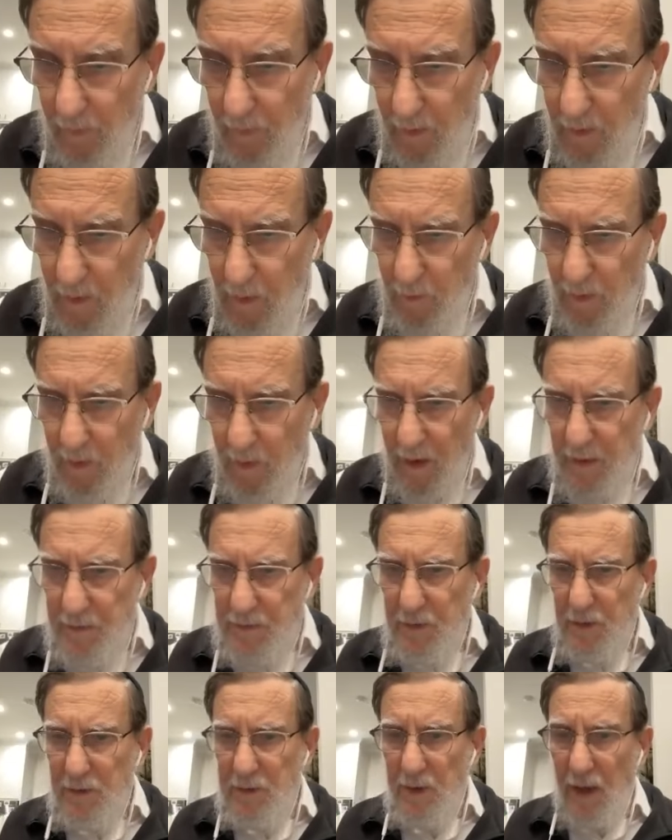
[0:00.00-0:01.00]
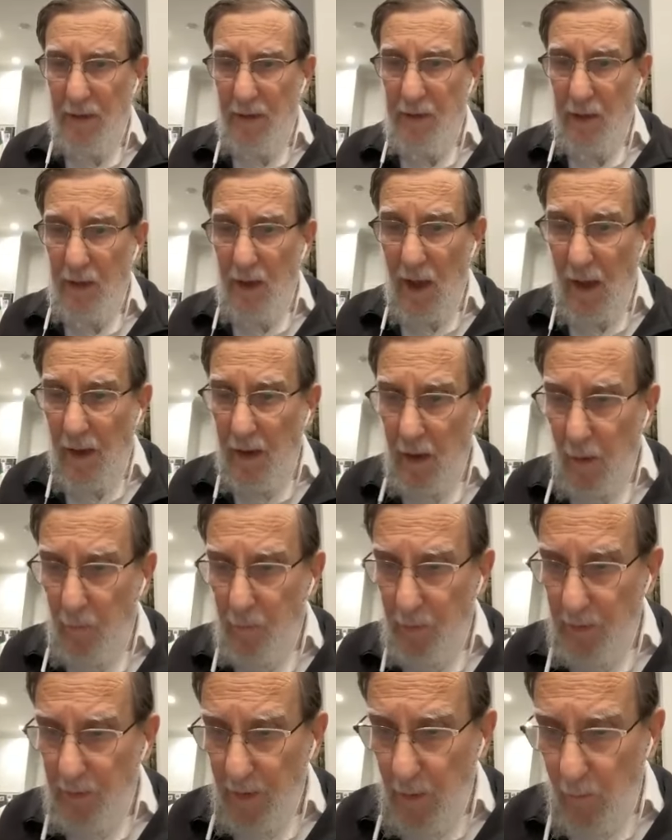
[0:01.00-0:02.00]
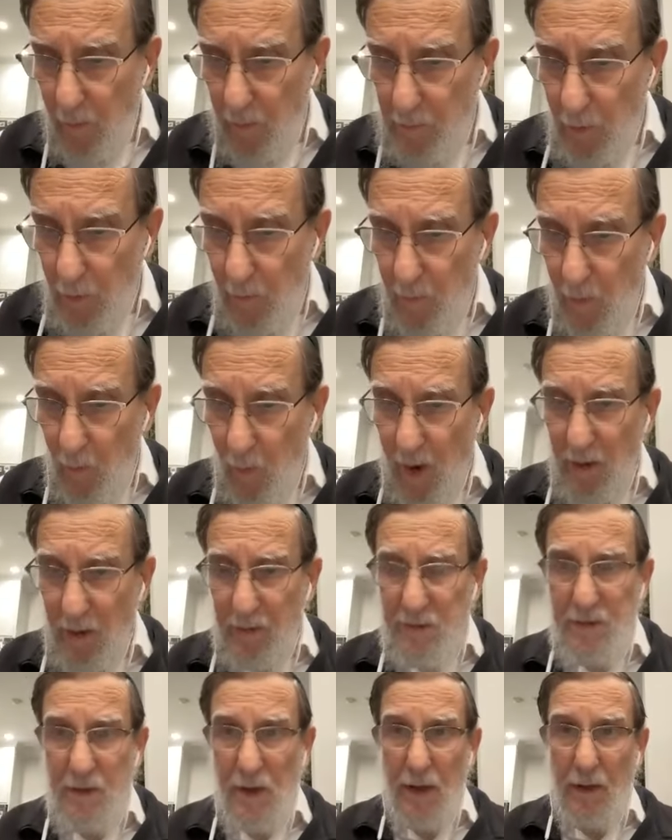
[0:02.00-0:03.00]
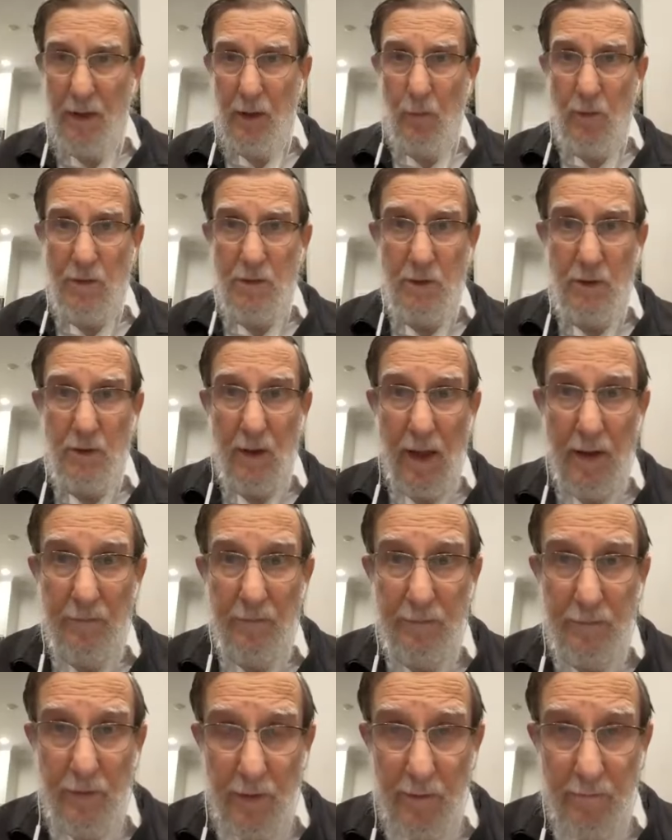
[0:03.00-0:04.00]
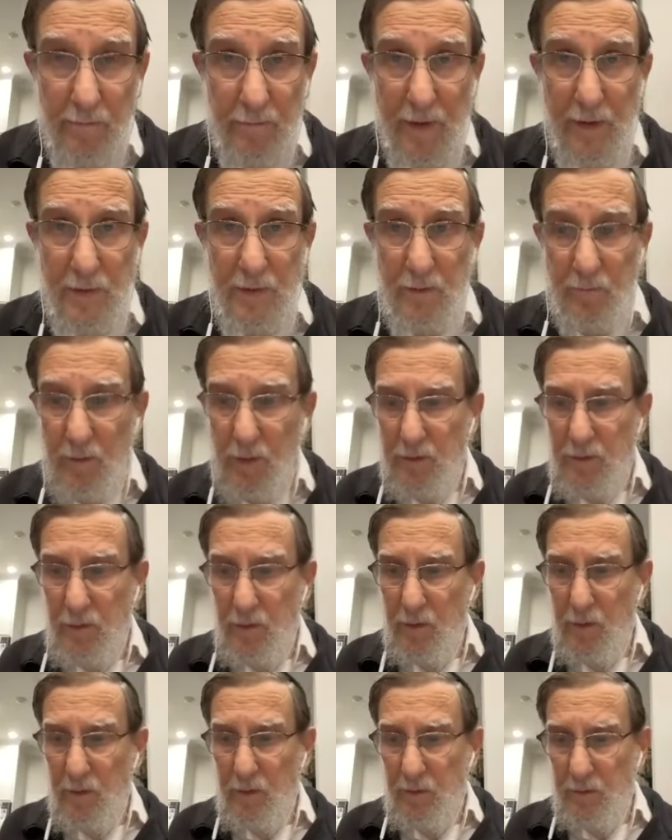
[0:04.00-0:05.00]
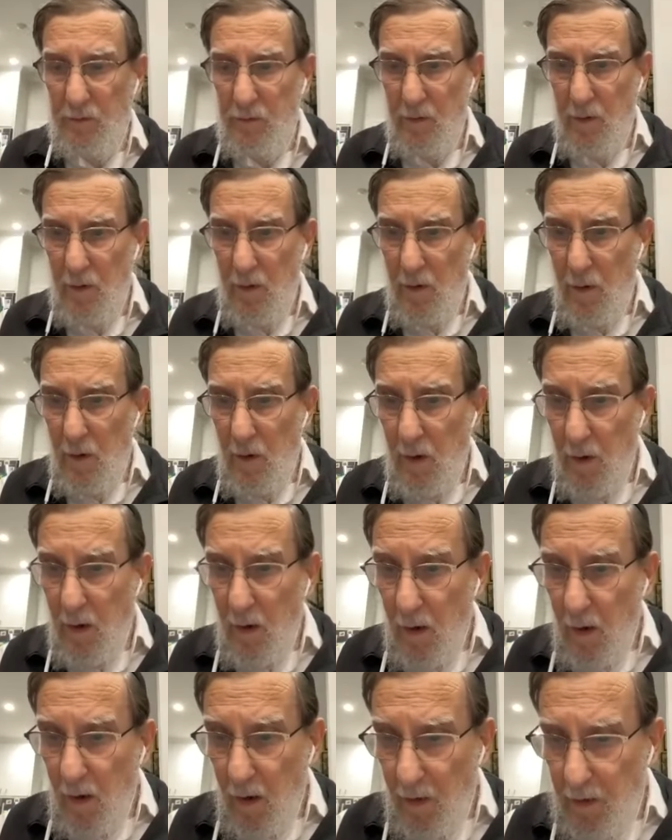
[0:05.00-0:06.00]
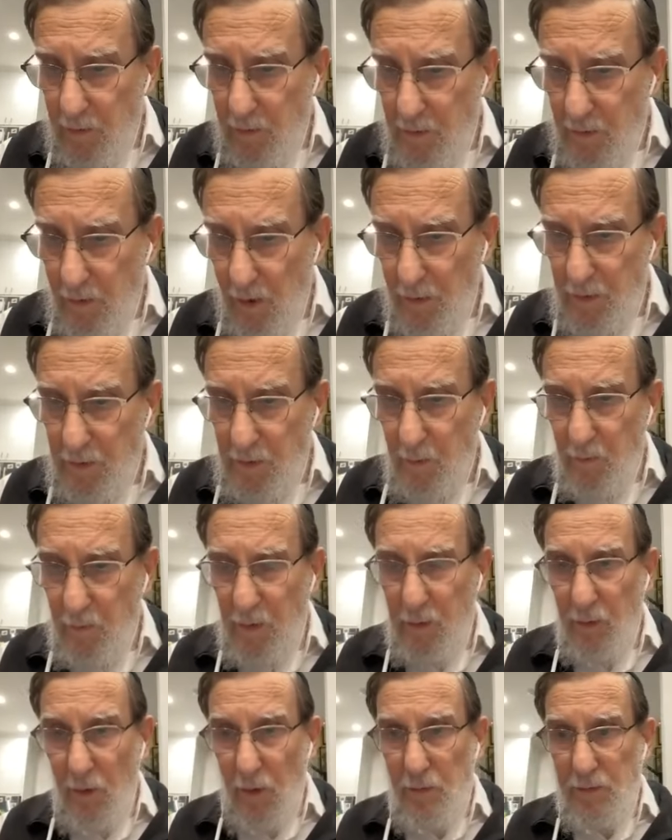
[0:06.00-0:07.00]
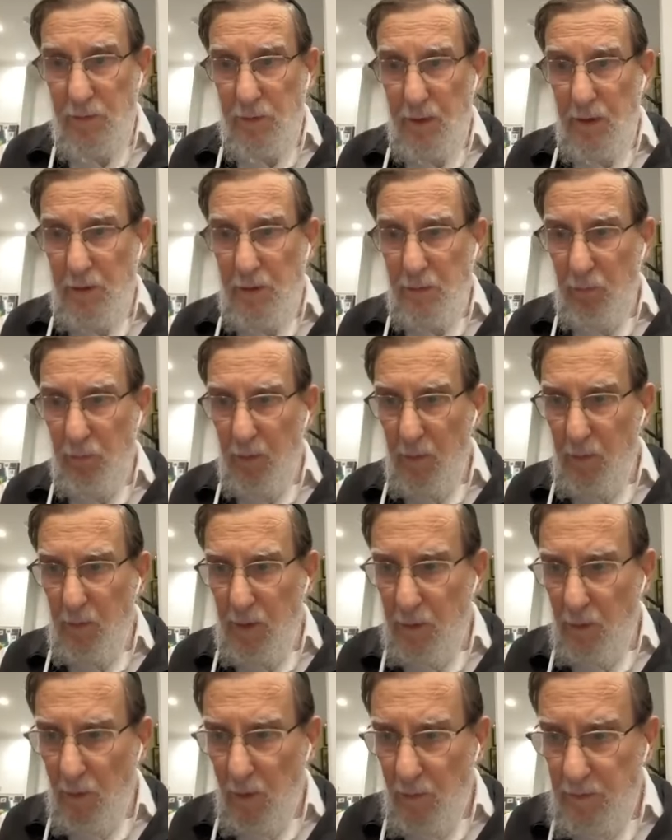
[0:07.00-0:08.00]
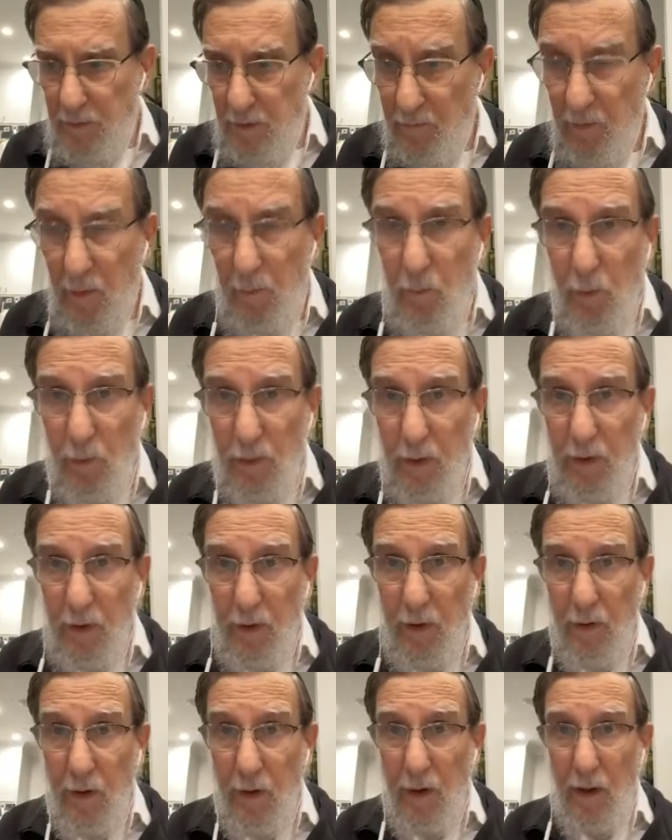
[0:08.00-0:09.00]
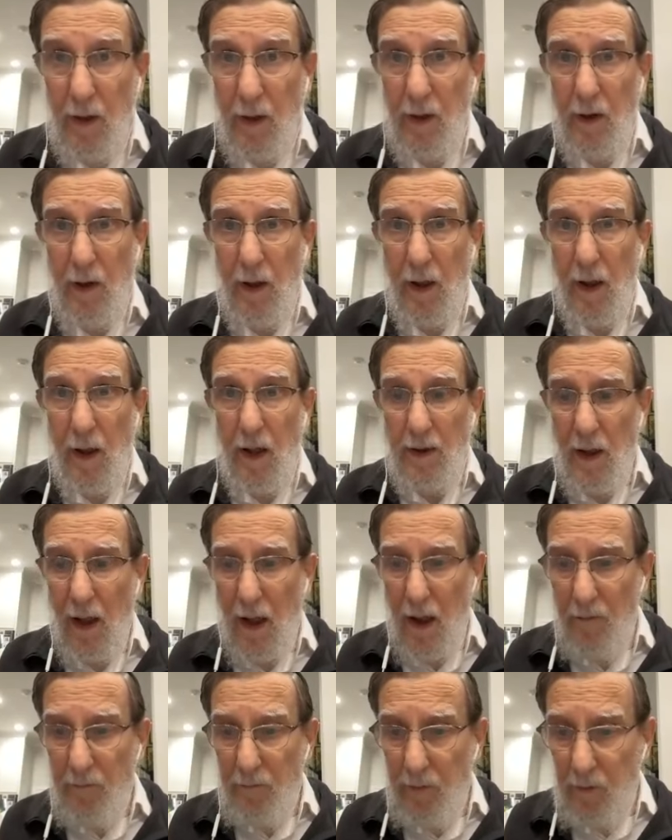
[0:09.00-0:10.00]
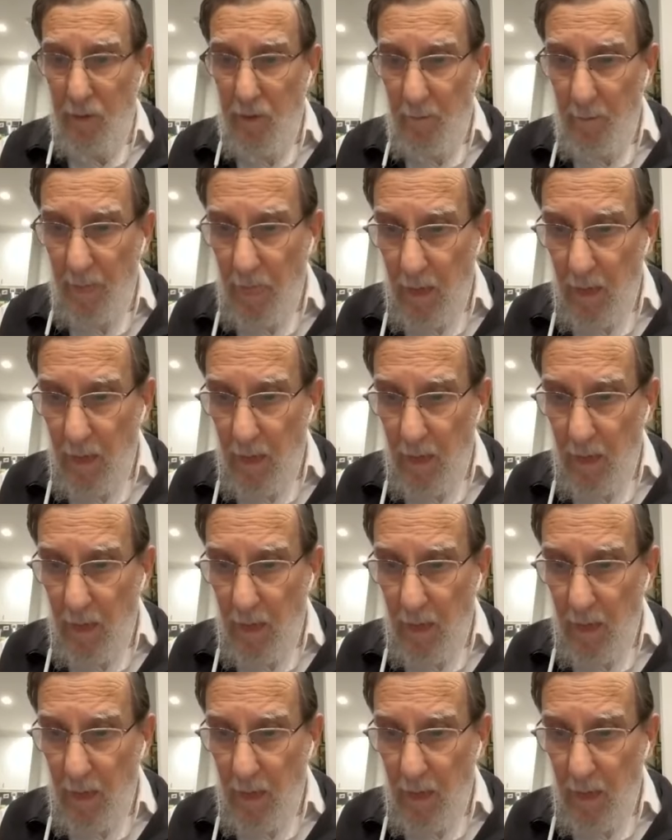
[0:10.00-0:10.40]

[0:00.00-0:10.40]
While the tzaddik was in life on the face of this earth, these three midos of Amuna, Yira, and, Ava,